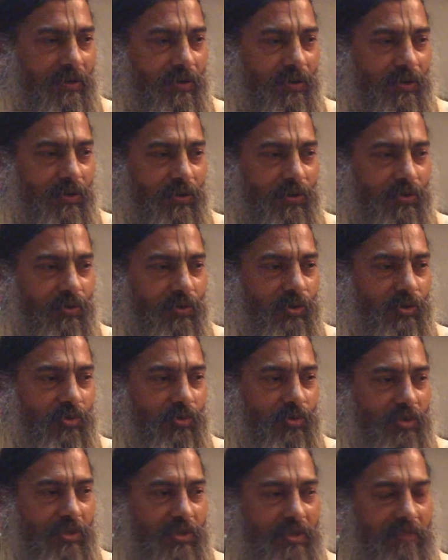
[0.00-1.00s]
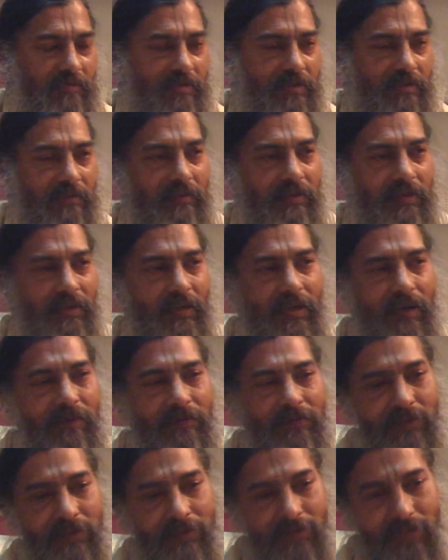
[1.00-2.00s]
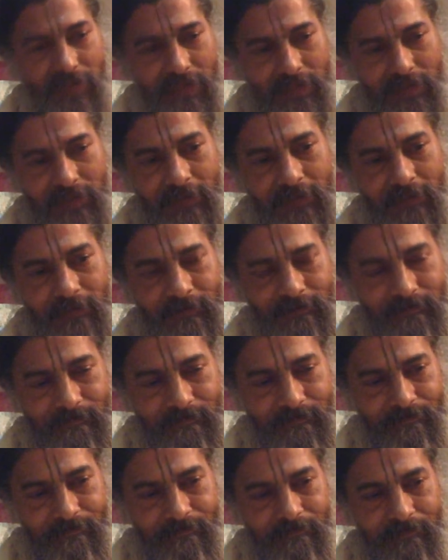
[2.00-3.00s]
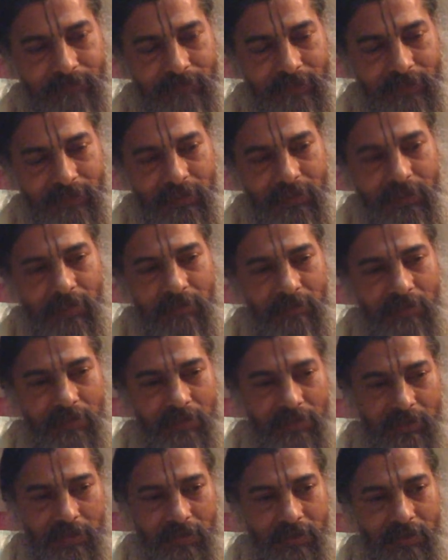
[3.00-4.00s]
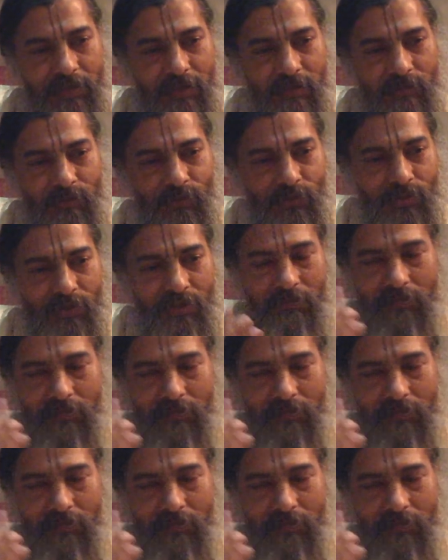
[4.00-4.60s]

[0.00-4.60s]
or you want to achieve something after death. Iha means here, amutra